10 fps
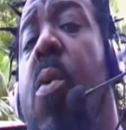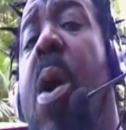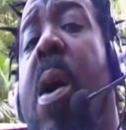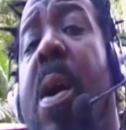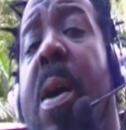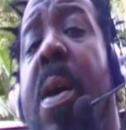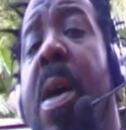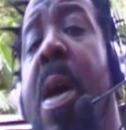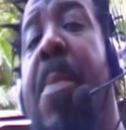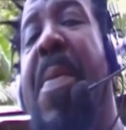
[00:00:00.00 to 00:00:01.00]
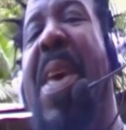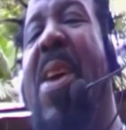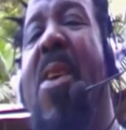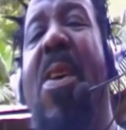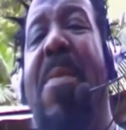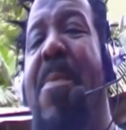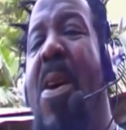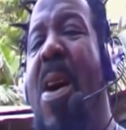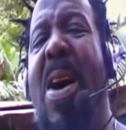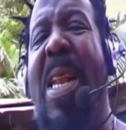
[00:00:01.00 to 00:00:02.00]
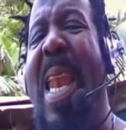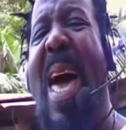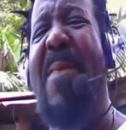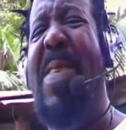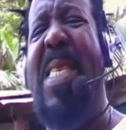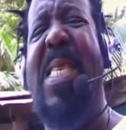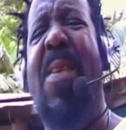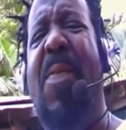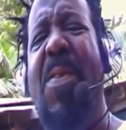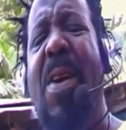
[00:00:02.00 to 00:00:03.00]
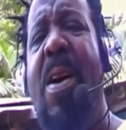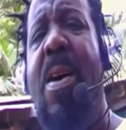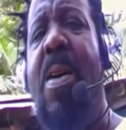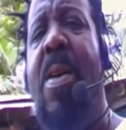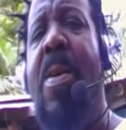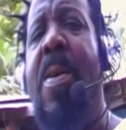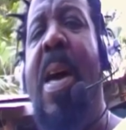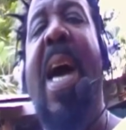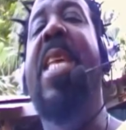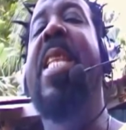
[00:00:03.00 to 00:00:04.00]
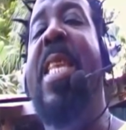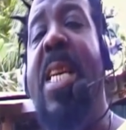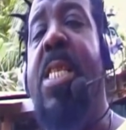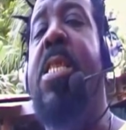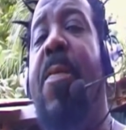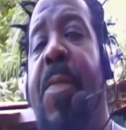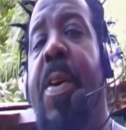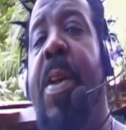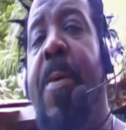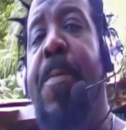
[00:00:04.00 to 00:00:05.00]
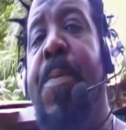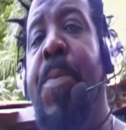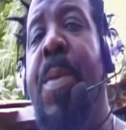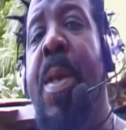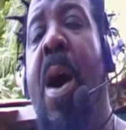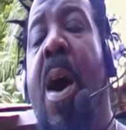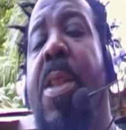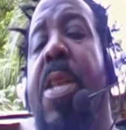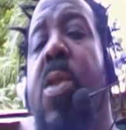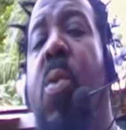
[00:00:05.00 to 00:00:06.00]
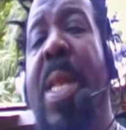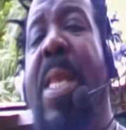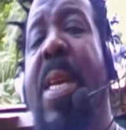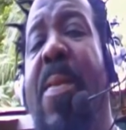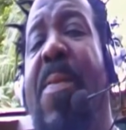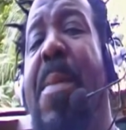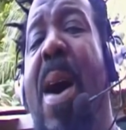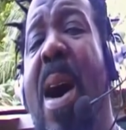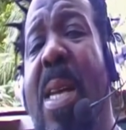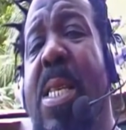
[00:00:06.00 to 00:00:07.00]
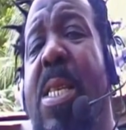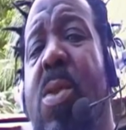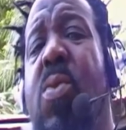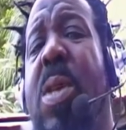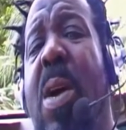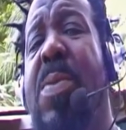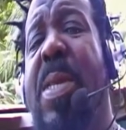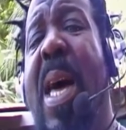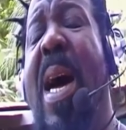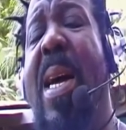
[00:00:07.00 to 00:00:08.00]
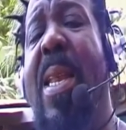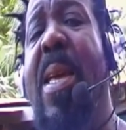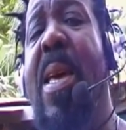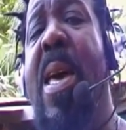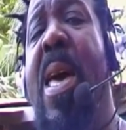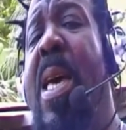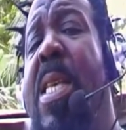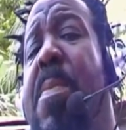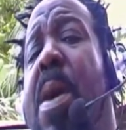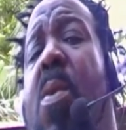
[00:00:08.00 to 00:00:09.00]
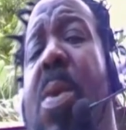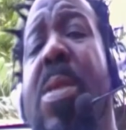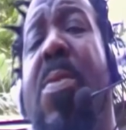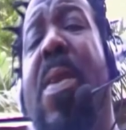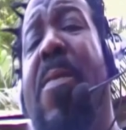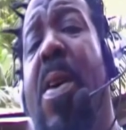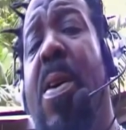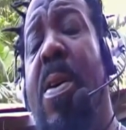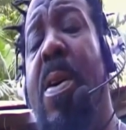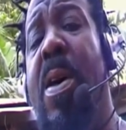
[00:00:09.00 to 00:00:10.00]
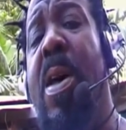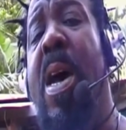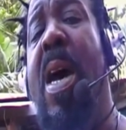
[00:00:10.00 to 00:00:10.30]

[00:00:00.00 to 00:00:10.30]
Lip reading: is Courtney Walker, but they call him Hard Life Sufferer. And he did suffer. On the 20th of March, 2009, his mother went to river.